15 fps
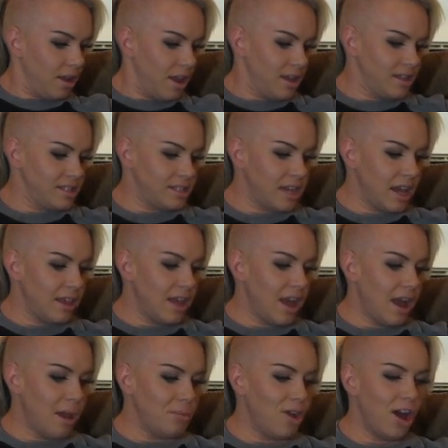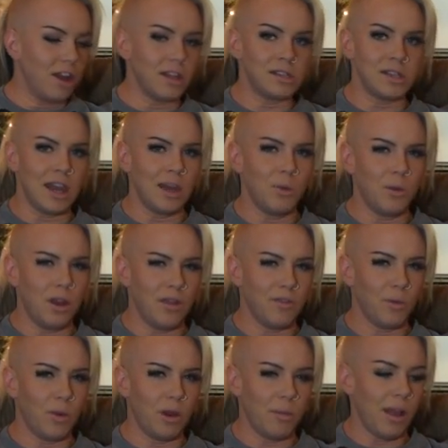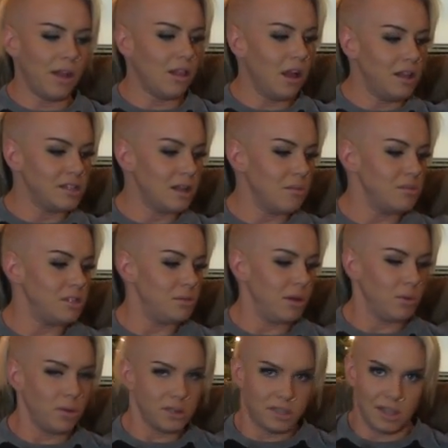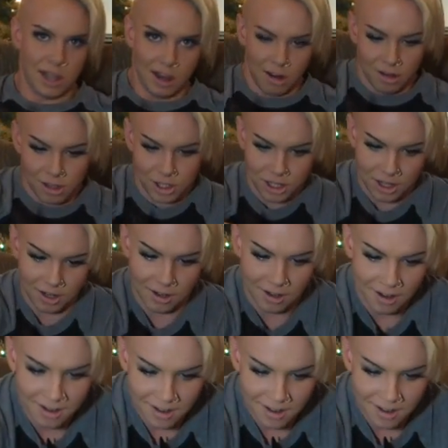and say that I'm not excited whenever one of my clients comes to me and wants to get on shit.